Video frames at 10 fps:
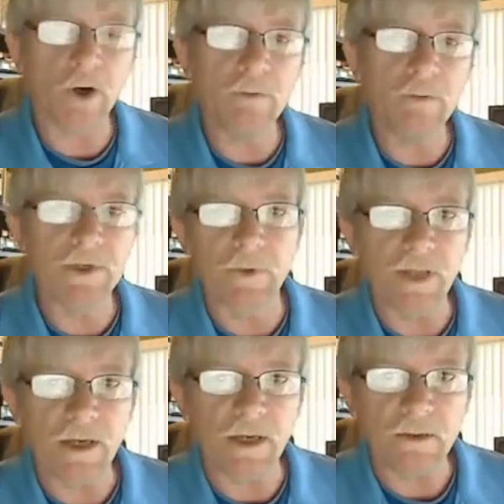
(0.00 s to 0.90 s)
home
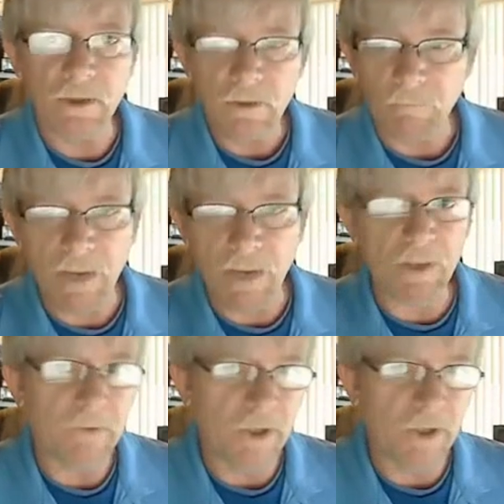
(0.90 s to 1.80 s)
doing that. Maybe